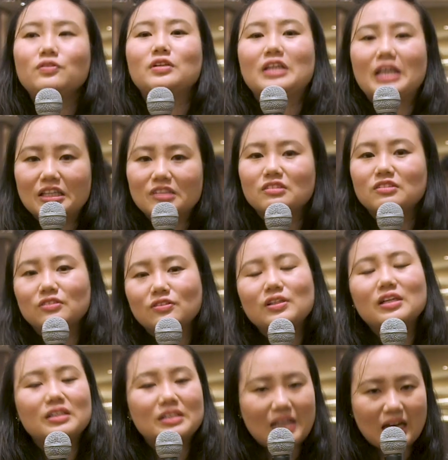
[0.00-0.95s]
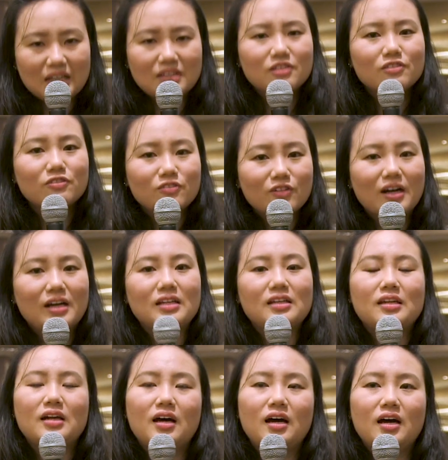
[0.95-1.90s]
we get to do another
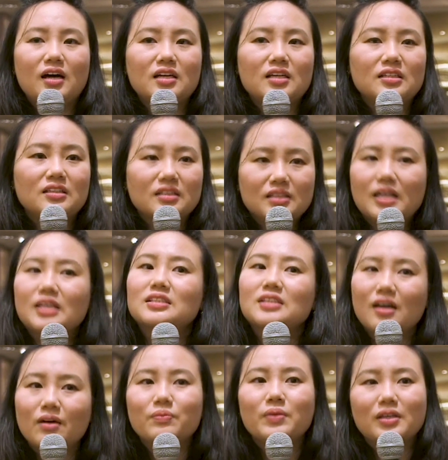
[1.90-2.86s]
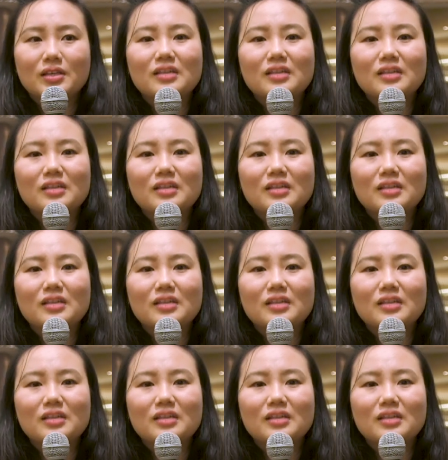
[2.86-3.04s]
one uh, in the next coming